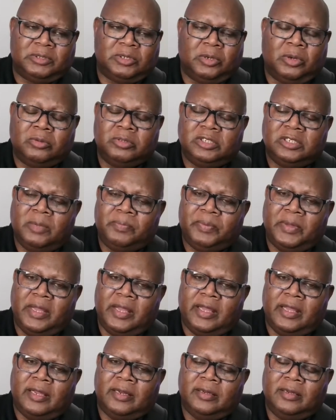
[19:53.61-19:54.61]
So don't jump
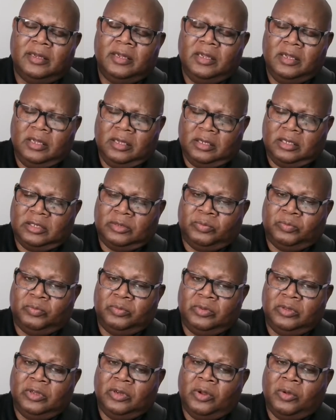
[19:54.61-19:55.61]
ahead because
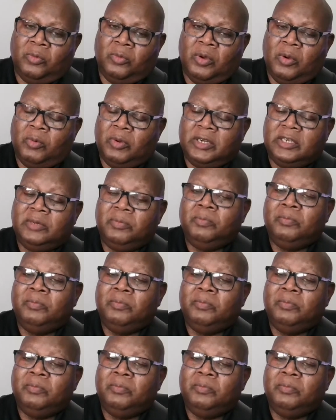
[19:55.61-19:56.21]
what we're